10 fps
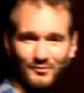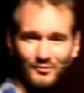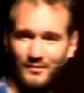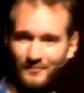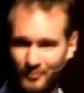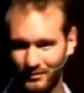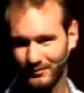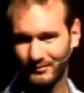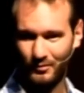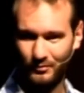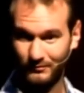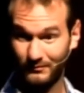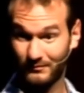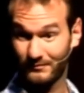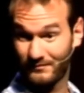24 years old,
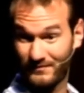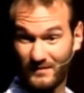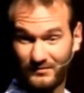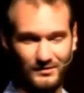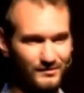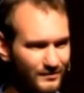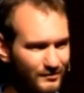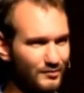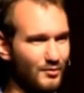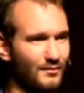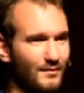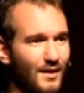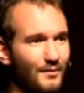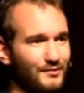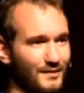5-6 years ago,
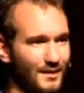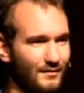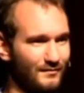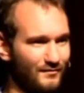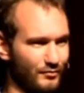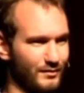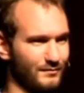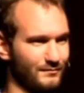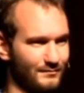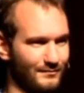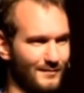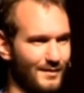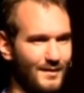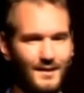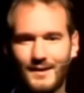I was in California.
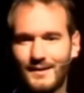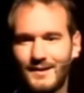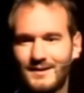And I